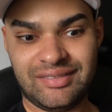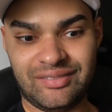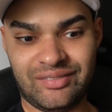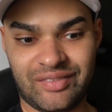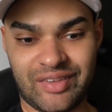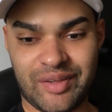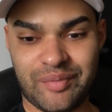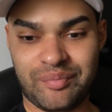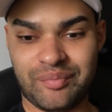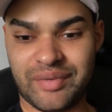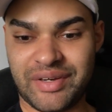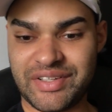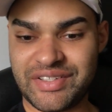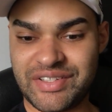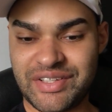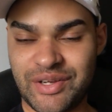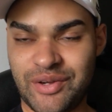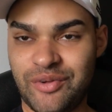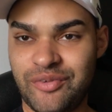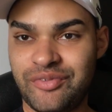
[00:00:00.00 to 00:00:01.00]
let
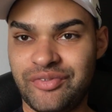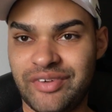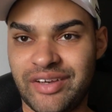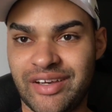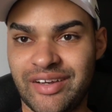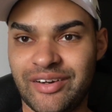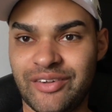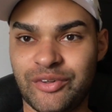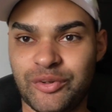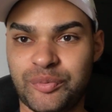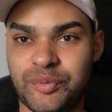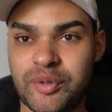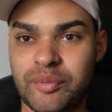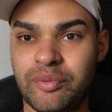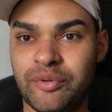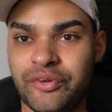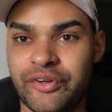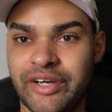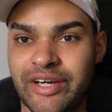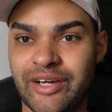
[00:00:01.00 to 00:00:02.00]
myself and other
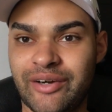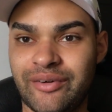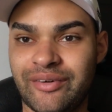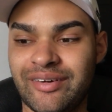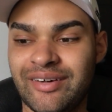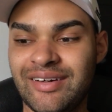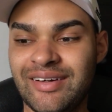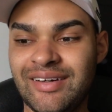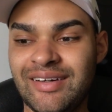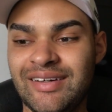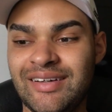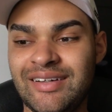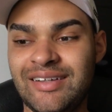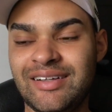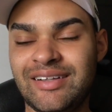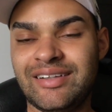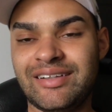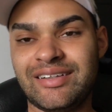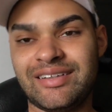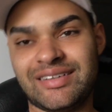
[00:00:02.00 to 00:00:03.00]
people down.
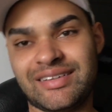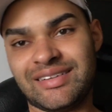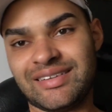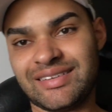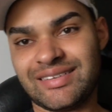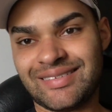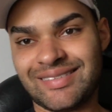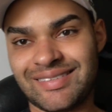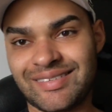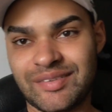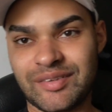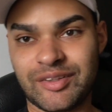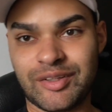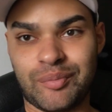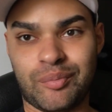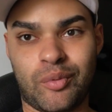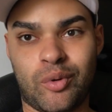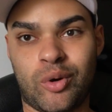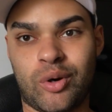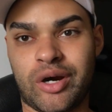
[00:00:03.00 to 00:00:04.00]

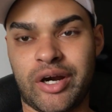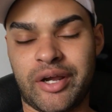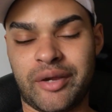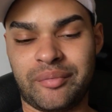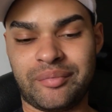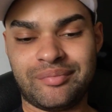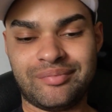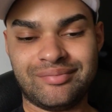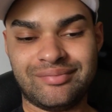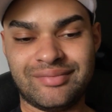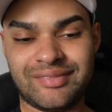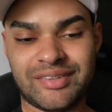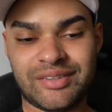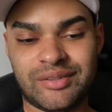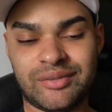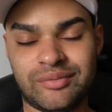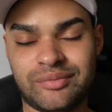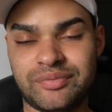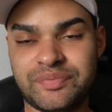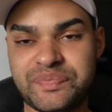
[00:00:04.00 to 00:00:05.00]
The more I
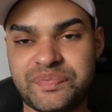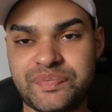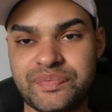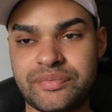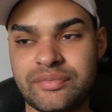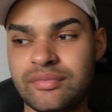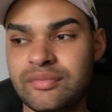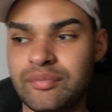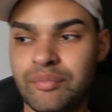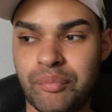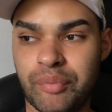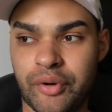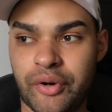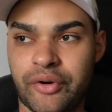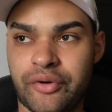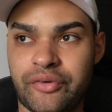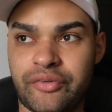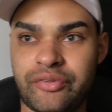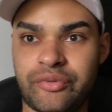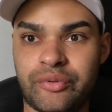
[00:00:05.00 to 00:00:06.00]

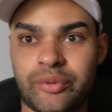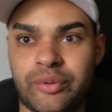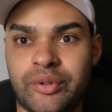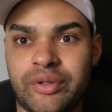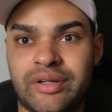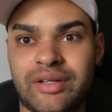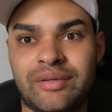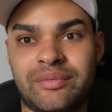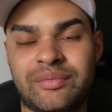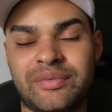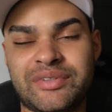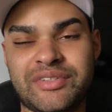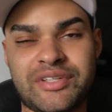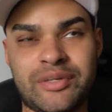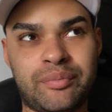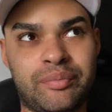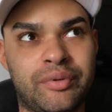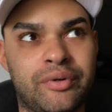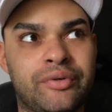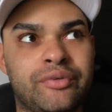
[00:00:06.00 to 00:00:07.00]
burned through it. I don't want to
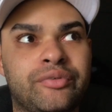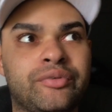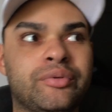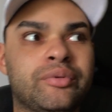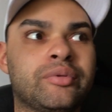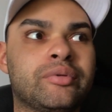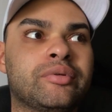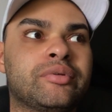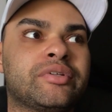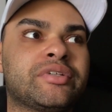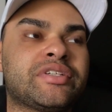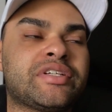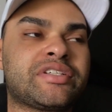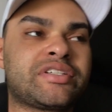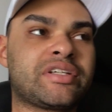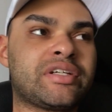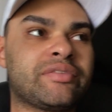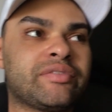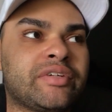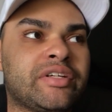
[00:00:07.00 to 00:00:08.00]
say burned through it because
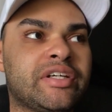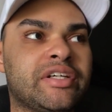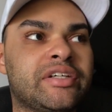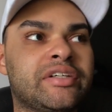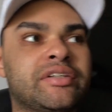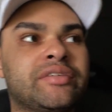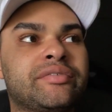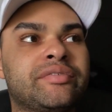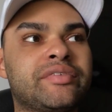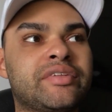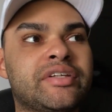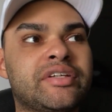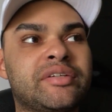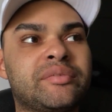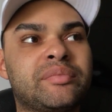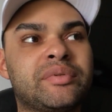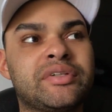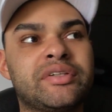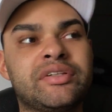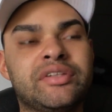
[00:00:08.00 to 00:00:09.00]
that's kind of a negative
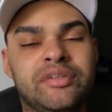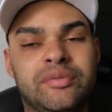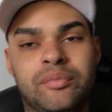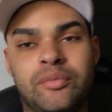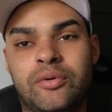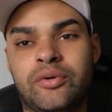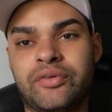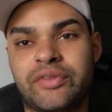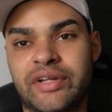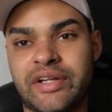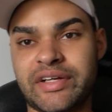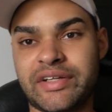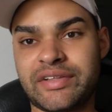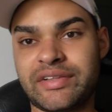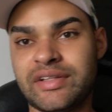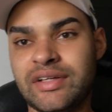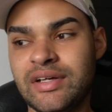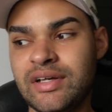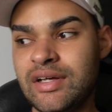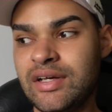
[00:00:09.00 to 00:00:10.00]
thing, but the more that I
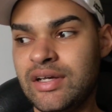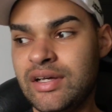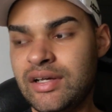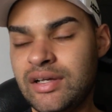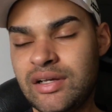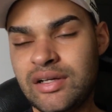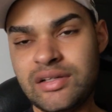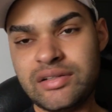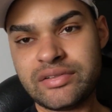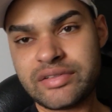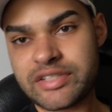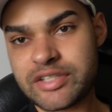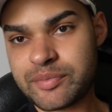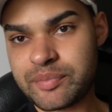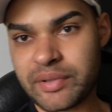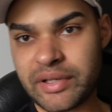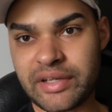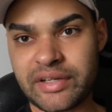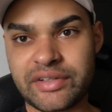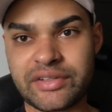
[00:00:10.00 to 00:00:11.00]

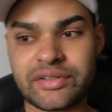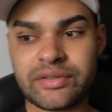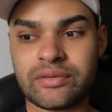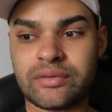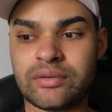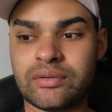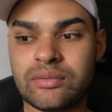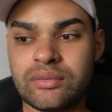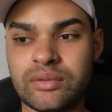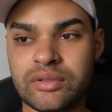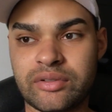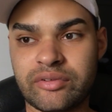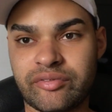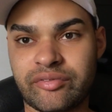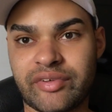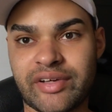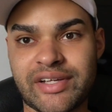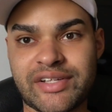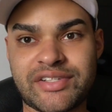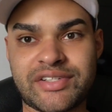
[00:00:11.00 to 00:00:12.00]
spend to
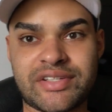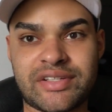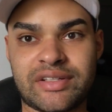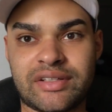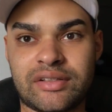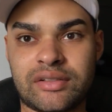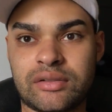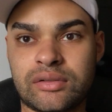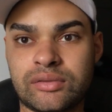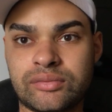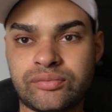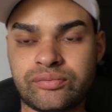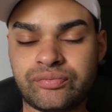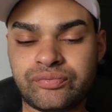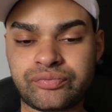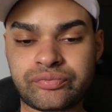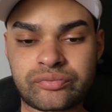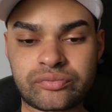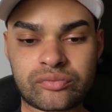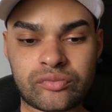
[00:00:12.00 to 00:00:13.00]
invest in
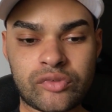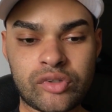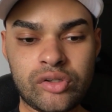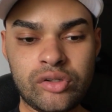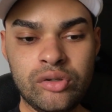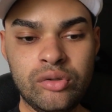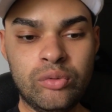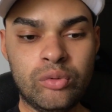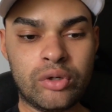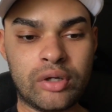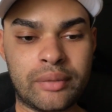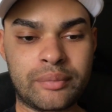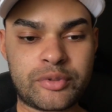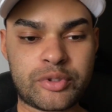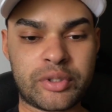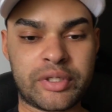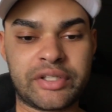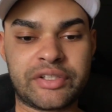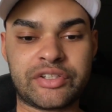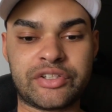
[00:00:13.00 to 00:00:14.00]
what I'm
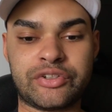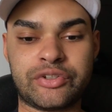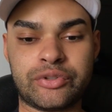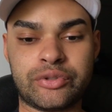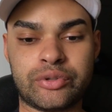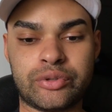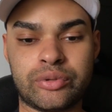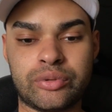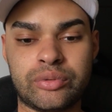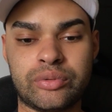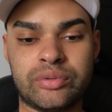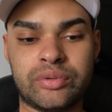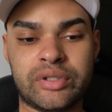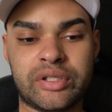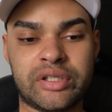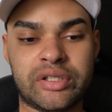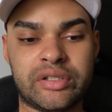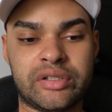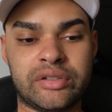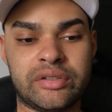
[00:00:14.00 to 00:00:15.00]
trying to do
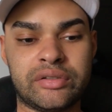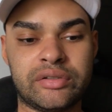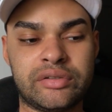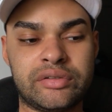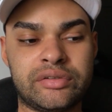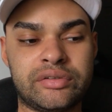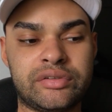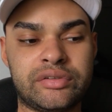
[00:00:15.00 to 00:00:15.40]
and